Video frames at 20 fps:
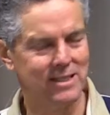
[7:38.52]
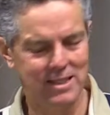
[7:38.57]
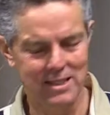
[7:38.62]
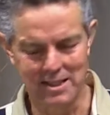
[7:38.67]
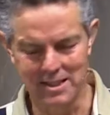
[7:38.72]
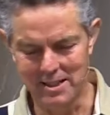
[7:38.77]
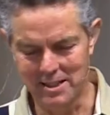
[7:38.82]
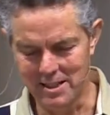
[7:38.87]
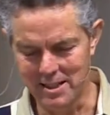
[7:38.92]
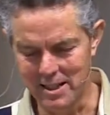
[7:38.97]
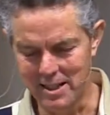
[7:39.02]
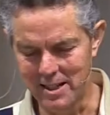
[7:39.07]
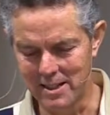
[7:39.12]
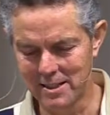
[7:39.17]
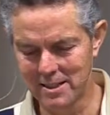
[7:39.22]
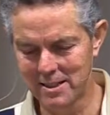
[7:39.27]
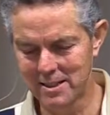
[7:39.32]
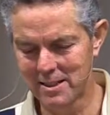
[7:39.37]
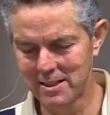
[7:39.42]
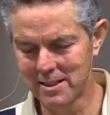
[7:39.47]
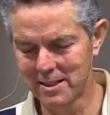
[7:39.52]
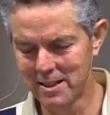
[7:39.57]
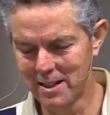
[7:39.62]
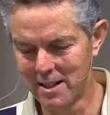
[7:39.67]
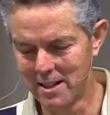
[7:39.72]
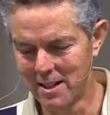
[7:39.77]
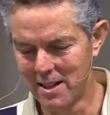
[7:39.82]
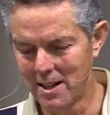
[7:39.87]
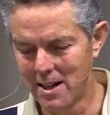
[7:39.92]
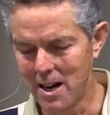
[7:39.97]
He says,
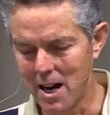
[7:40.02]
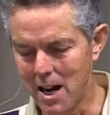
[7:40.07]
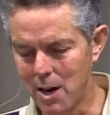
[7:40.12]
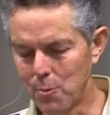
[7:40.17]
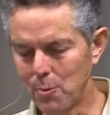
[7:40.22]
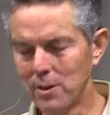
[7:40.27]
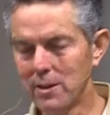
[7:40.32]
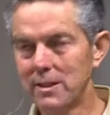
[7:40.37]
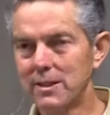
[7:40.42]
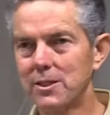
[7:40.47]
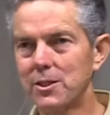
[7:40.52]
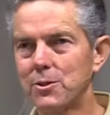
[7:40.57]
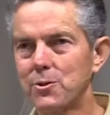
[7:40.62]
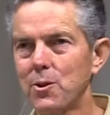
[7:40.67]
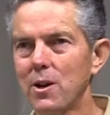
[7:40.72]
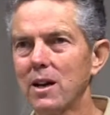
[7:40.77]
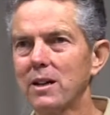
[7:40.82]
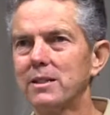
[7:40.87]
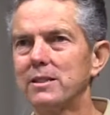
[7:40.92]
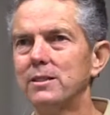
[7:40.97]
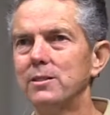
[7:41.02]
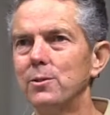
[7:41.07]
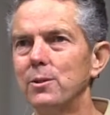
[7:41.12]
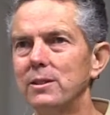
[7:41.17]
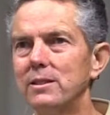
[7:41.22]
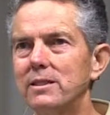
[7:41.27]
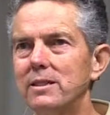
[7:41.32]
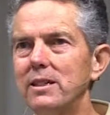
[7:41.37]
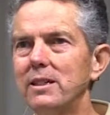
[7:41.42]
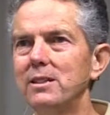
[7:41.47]
I will instruct you
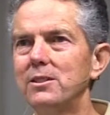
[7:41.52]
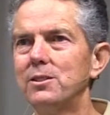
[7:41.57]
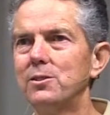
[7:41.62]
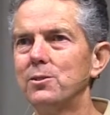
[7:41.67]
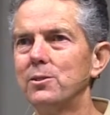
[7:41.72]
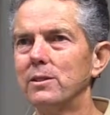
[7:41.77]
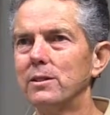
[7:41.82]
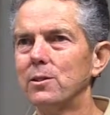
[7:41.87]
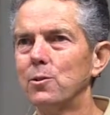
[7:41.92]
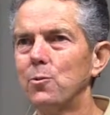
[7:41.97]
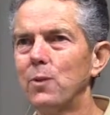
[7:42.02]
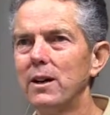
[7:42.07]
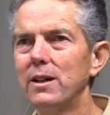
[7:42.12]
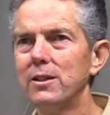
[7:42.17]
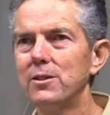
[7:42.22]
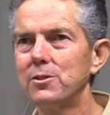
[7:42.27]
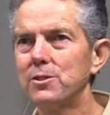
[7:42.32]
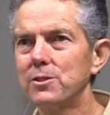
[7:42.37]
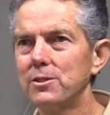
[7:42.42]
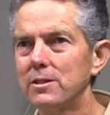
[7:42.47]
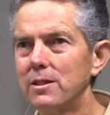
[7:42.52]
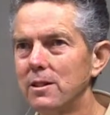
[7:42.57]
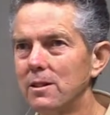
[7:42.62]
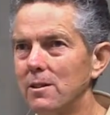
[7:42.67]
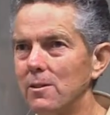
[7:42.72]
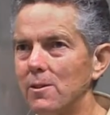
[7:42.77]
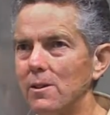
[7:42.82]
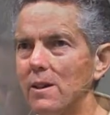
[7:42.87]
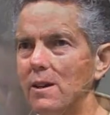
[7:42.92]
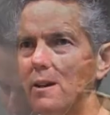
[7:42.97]
and teach you in the way you should
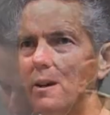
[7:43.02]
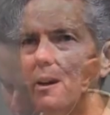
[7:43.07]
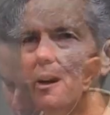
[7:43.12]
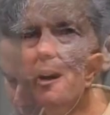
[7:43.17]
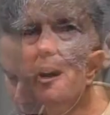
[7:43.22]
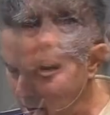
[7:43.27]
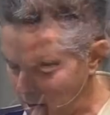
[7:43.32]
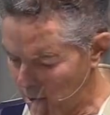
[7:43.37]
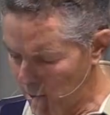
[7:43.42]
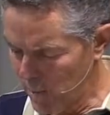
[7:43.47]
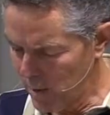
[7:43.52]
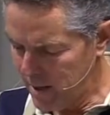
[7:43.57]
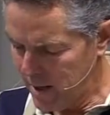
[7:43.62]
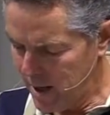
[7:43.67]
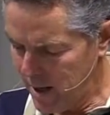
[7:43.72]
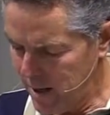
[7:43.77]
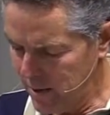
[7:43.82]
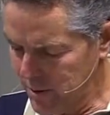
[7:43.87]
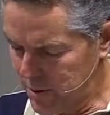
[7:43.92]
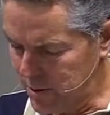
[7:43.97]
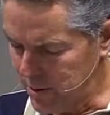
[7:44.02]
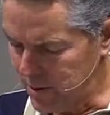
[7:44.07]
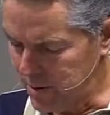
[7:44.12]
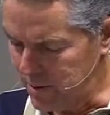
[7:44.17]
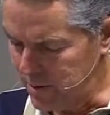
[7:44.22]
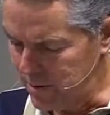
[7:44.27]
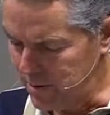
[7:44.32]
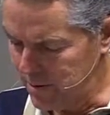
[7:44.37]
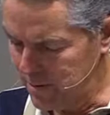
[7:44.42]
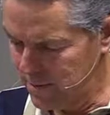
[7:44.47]
go. I will counsel
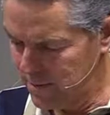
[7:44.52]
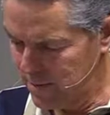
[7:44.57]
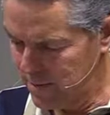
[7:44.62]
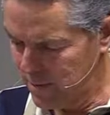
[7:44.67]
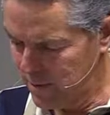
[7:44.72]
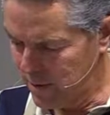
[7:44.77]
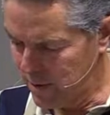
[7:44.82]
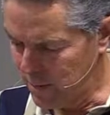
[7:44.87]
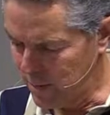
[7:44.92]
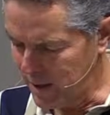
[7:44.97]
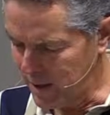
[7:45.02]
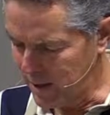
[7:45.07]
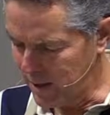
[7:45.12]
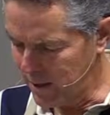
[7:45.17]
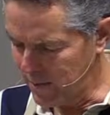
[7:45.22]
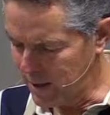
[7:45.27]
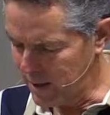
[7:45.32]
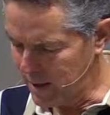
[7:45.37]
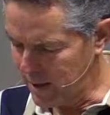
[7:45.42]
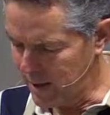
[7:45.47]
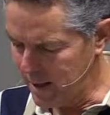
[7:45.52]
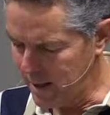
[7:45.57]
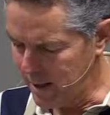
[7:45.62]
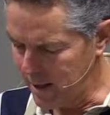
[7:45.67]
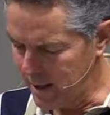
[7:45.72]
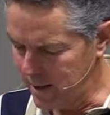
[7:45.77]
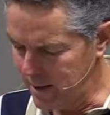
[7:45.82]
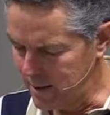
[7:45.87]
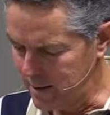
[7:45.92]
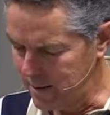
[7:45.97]
you with my loving eye
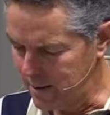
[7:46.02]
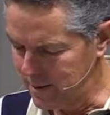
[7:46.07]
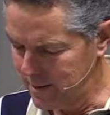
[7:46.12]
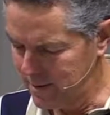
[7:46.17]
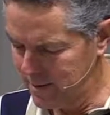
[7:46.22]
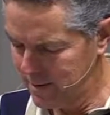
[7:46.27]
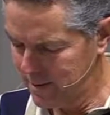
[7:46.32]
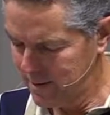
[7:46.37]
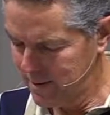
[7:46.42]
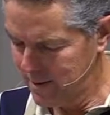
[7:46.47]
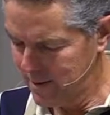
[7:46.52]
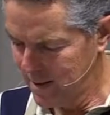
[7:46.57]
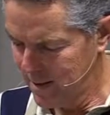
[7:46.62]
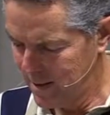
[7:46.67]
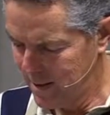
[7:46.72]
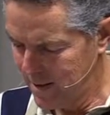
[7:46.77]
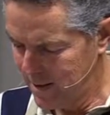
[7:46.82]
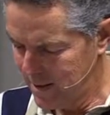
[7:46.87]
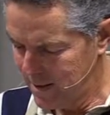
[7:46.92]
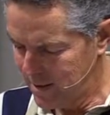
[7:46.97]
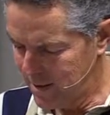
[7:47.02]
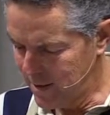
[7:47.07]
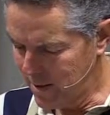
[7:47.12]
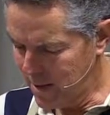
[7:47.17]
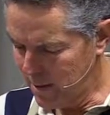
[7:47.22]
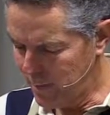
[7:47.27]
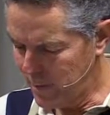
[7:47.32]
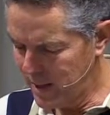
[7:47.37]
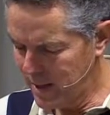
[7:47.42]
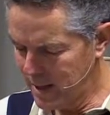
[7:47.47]
on you. Do
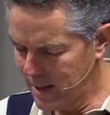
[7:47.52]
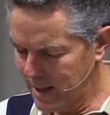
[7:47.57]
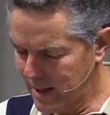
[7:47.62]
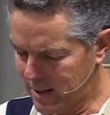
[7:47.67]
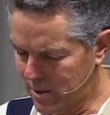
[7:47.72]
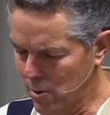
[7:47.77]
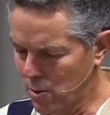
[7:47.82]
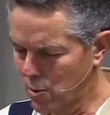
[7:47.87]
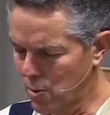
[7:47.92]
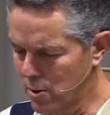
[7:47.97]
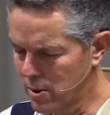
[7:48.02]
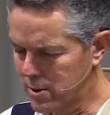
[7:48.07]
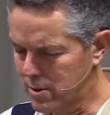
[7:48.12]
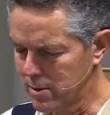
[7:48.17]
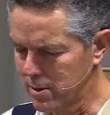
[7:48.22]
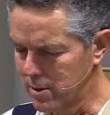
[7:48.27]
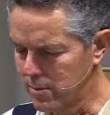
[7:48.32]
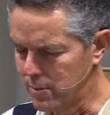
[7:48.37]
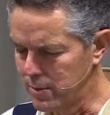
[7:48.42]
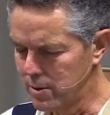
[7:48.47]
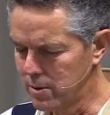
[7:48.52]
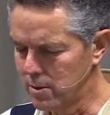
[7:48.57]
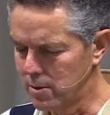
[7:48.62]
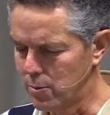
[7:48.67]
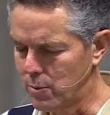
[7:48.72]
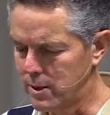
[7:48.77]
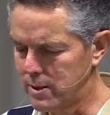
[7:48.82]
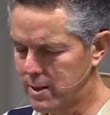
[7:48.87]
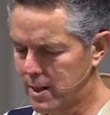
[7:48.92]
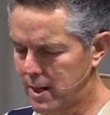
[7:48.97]
not be like the horse or the mule,
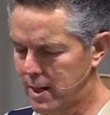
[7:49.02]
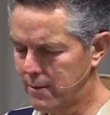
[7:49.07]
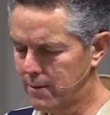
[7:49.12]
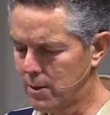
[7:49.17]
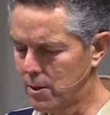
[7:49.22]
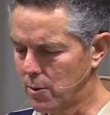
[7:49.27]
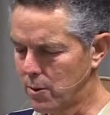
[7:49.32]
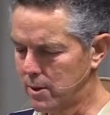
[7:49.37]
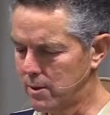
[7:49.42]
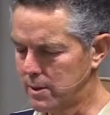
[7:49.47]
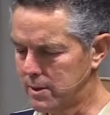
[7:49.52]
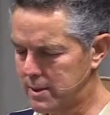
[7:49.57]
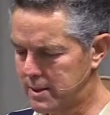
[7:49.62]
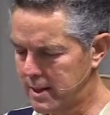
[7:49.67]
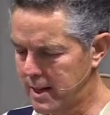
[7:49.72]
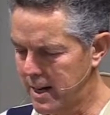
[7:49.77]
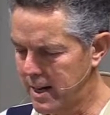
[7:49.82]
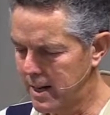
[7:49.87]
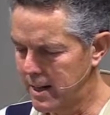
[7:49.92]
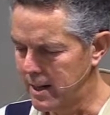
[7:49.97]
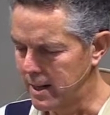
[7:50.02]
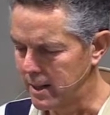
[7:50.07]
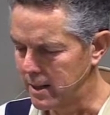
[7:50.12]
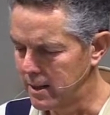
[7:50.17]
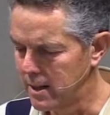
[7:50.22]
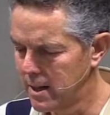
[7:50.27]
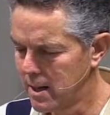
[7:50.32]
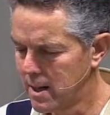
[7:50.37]
which have no understanding,